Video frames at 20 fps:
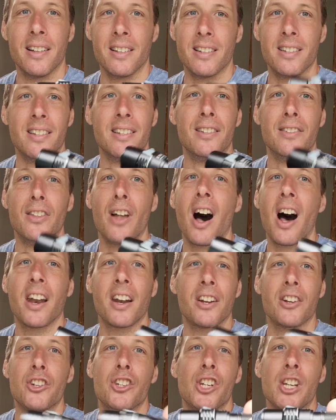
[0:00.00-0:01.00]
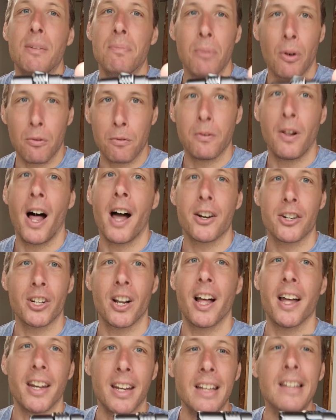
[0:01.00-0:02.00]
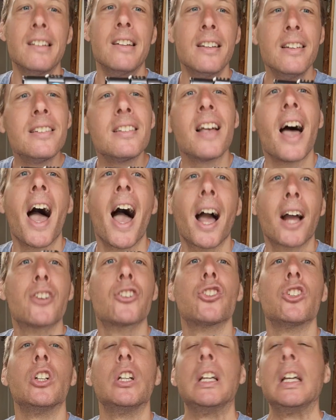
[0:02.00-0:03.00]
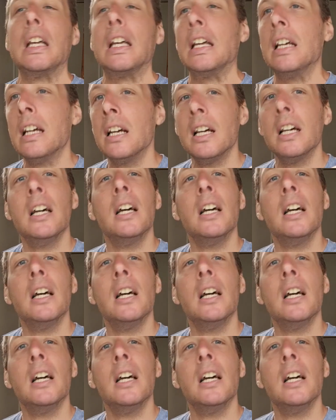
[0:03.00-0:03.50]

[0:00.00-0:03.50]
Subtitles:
This is not a cheapo flashlight. It is actually